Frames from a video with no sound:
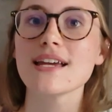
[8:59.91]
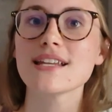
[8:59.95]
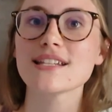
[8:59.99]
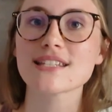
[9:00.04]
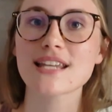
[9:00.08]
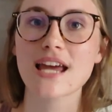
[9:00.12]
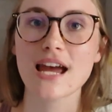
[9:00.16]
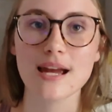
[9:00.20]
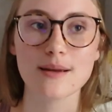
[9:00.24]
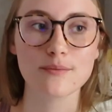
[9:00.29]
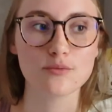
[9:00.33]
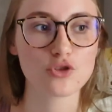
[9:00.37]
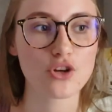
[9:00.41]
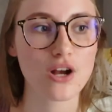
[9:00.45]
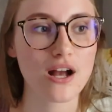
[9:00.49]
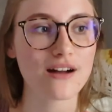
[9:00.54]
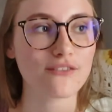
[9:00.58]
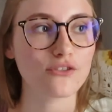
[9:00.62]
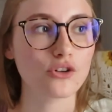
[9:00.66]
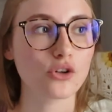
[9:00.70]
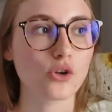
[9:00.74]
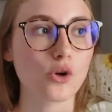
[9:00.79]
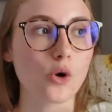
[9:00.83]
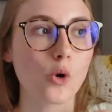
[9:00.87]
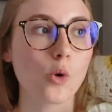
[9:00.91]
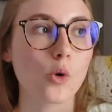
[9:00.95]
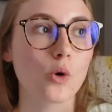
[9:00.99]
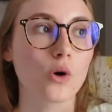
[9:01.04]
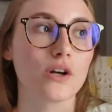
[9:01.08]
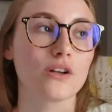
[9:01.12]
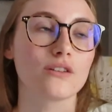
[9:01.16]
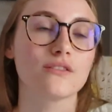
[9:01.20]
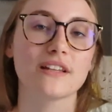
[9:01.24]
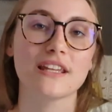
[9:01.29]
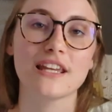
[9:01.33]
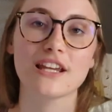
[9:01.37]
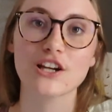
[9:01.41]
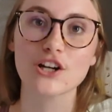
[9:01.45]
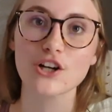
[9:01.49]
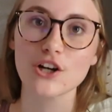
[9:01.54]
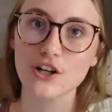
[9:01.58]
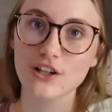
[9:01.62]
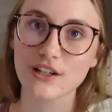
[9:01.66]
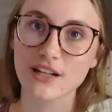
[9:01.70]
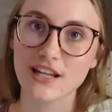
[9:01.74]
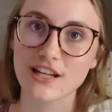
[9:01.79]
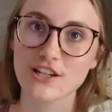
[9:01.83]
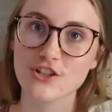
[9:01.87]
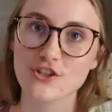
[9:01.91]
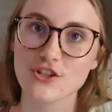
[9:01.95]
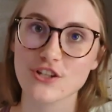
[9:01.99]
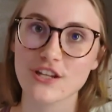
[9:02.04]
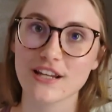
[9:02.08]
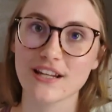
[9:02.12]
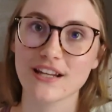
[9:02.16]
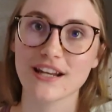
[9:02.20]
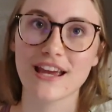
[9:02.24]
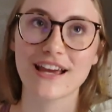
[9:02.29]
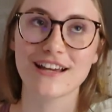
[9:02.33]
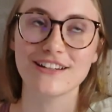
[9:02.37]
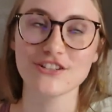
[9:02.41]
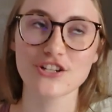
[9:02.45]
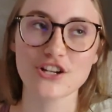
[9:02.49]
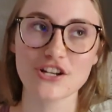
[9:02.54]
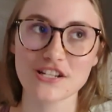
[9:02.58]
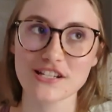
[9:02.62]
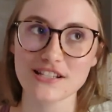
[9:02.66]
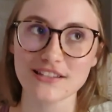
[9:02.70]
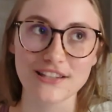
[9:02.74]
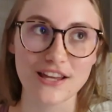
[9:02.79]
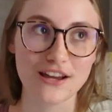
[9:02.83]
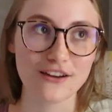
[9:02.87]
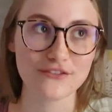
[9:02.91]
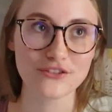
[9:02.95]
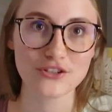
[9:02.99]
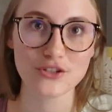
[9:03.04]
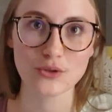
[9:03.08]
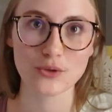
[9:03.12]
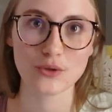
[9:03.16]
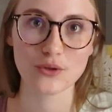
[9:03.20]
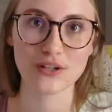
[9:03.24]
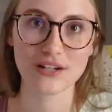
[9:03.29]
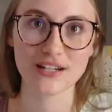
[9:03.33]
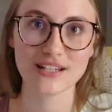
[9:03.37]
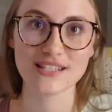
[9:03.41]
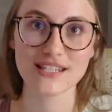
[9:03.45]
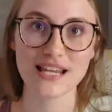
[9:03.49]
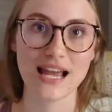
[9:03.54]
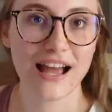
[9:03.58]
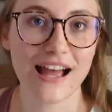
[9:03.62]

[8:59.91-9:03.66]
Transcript: time travel or reincarnation and just love stories.